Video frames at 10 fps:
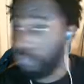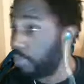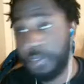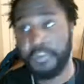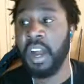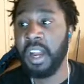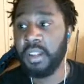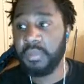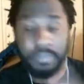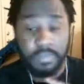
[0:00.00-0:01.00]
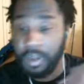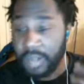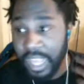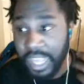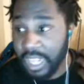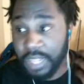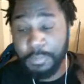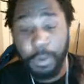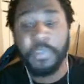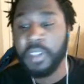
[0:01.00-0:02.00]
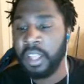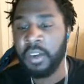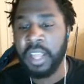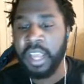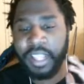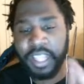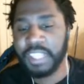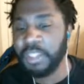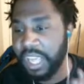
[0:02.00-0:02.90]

That's fine. Okay, it's perfectly okay because that's your